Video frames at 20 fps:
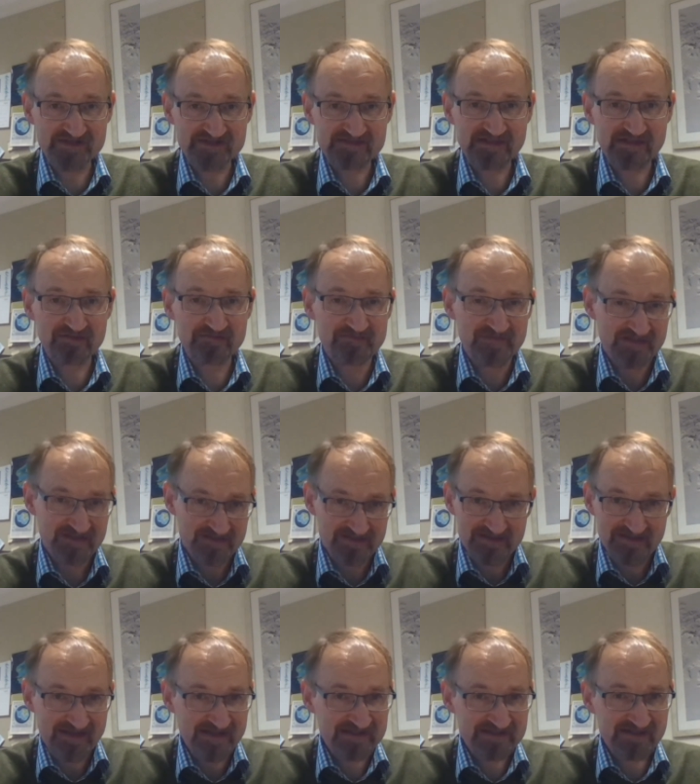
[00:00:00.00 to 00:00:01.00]
So,
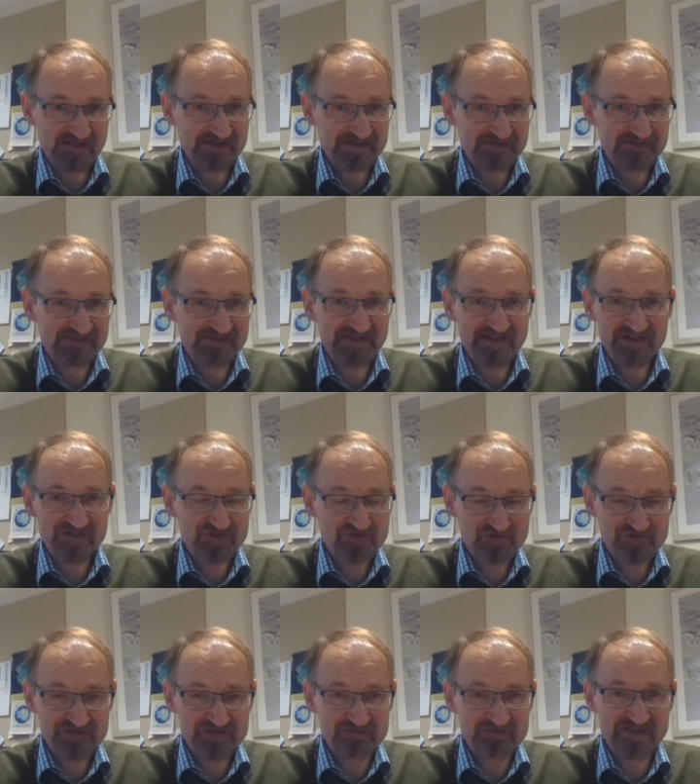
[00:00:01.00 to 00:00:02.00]
Antarctica is an
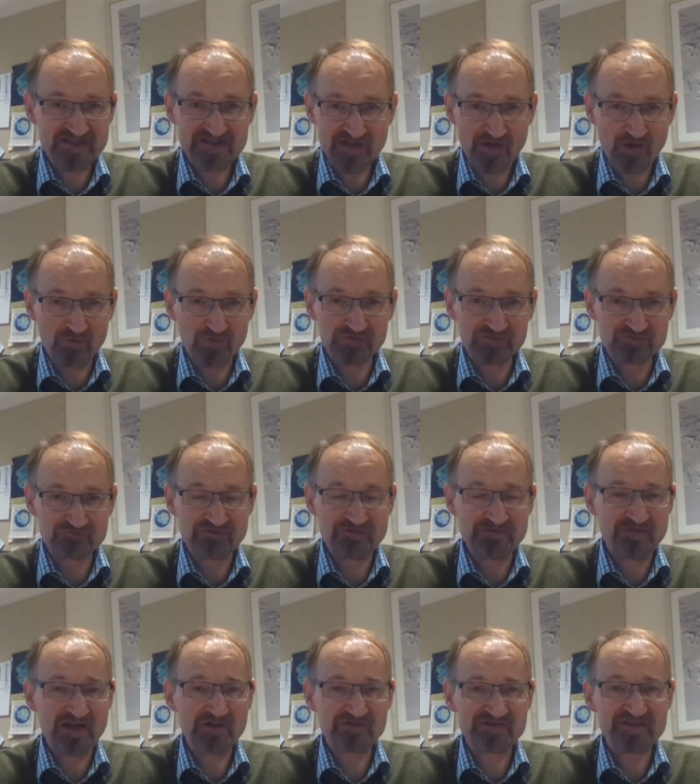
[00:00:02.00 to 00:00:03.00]
extremely cold,
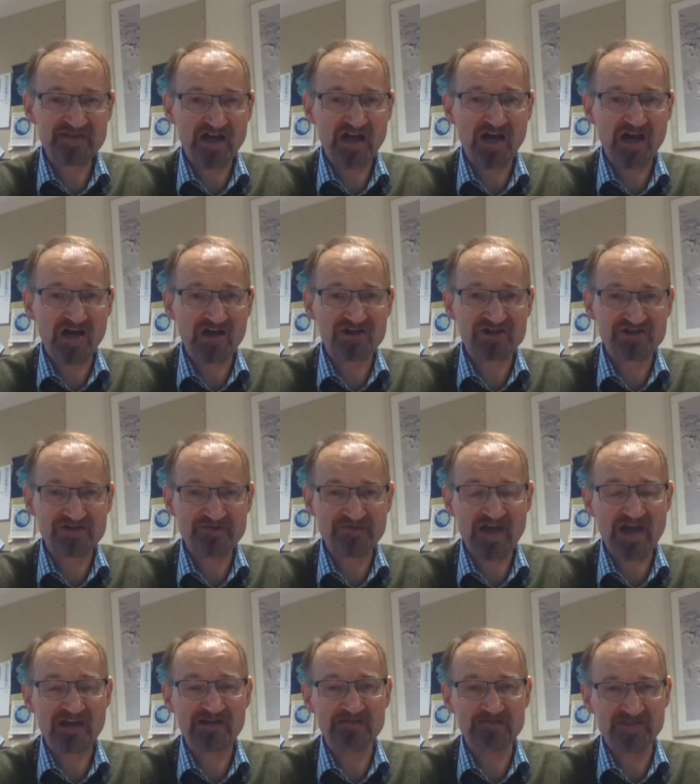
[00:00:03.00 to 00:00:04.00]
remote, and harsh
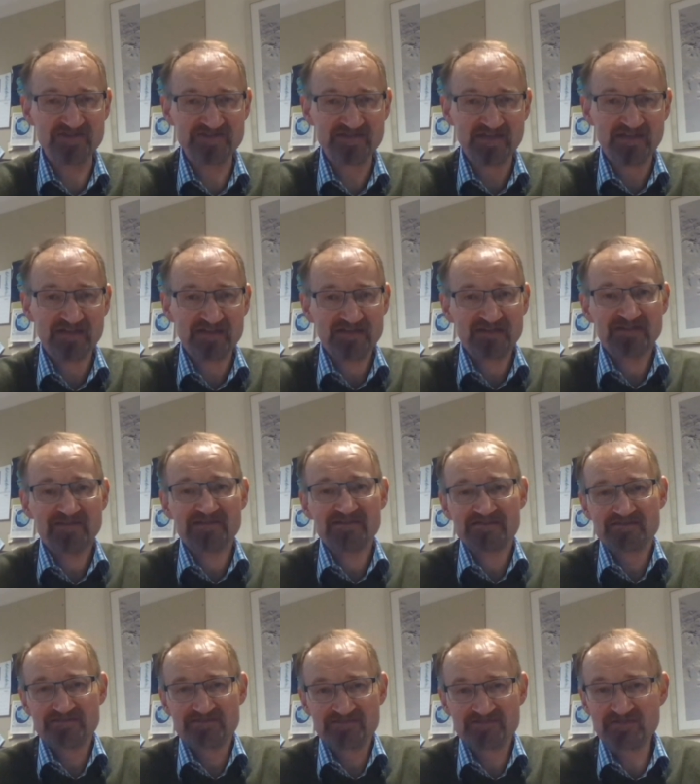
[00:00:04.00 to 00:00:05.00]
environment.
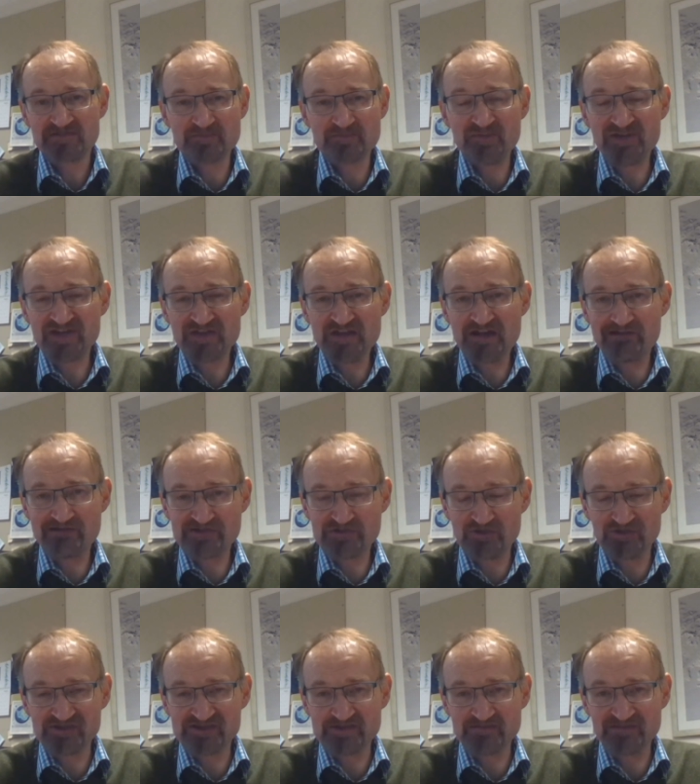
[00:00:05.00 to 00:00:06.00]
So, to breed there at
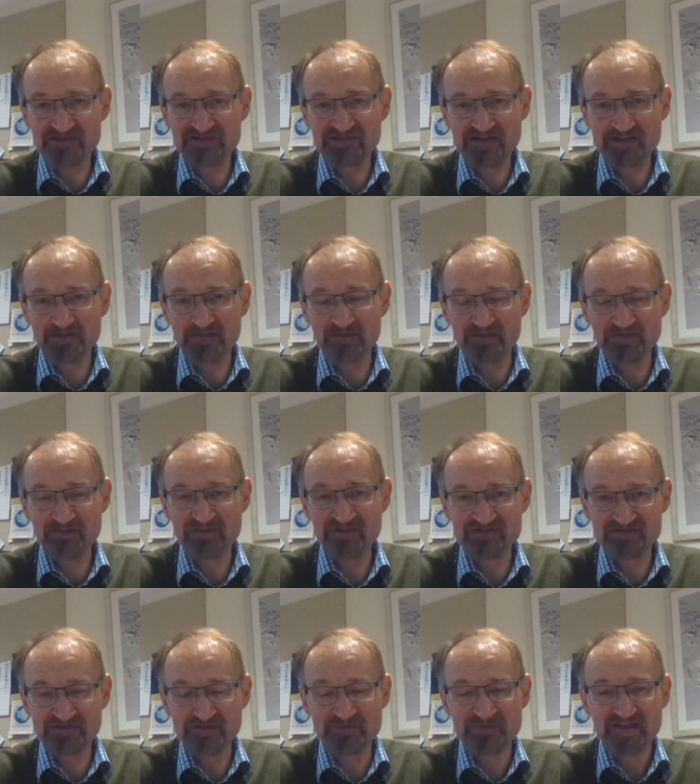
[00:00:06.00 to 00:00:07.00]
all is incredible. But,
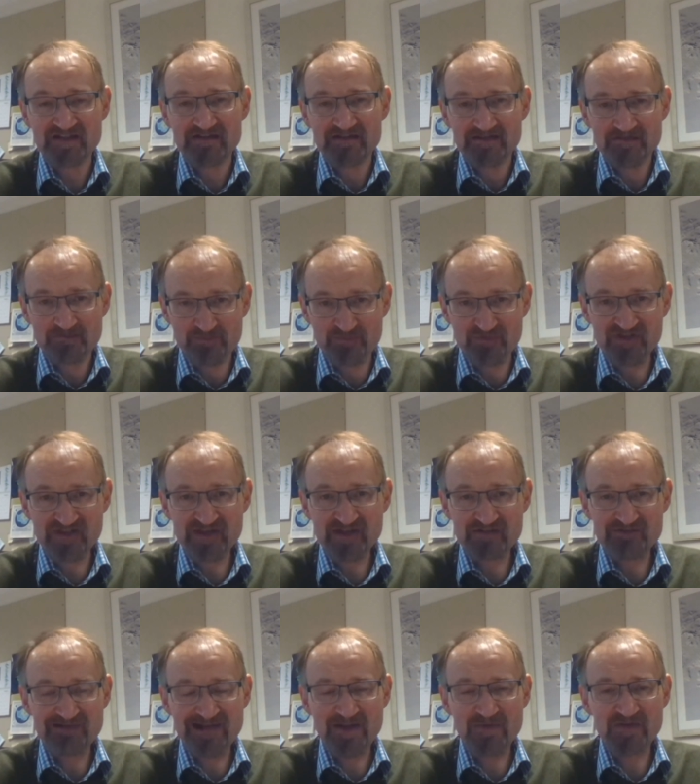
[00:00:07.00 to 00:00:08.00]
but to breed
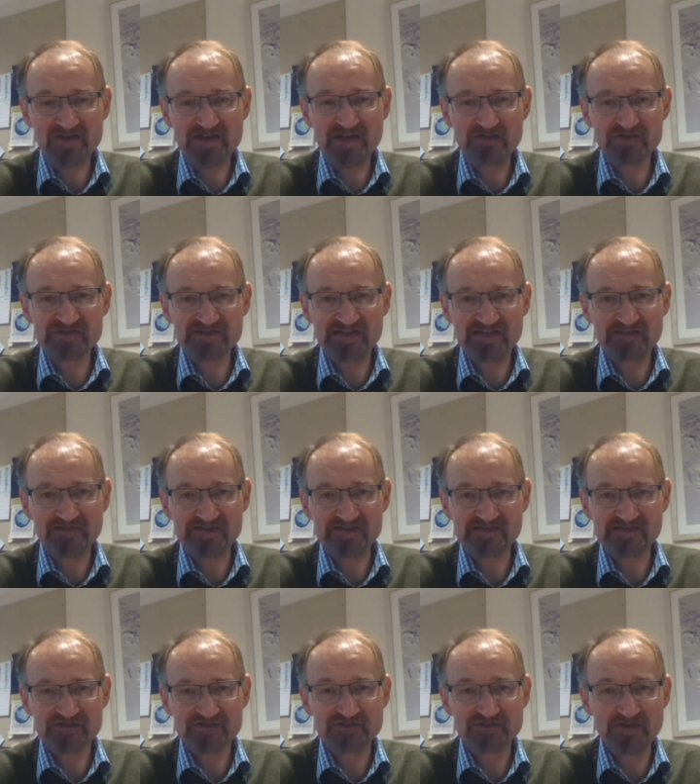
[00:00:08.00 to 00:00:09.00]
around the coastline of
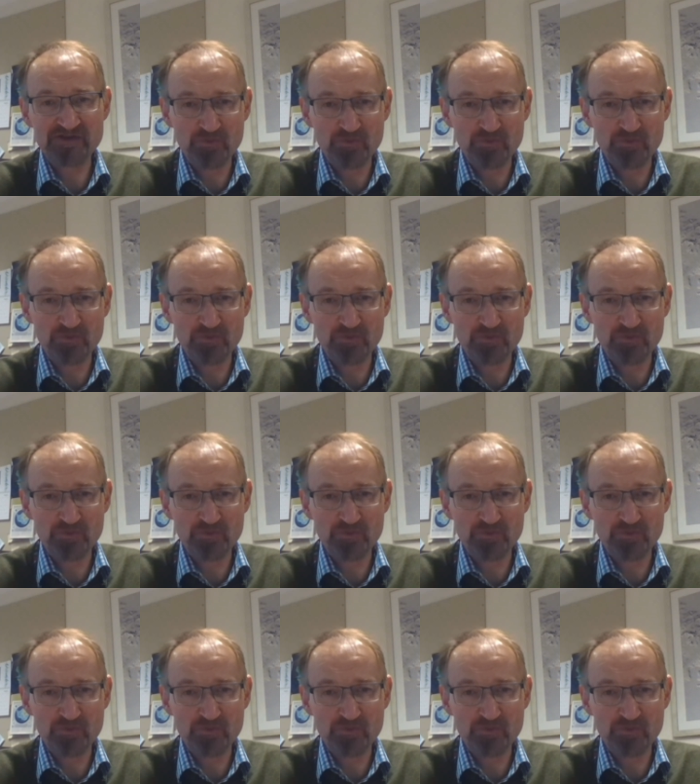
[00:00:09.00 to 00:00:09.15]
Antarctica in the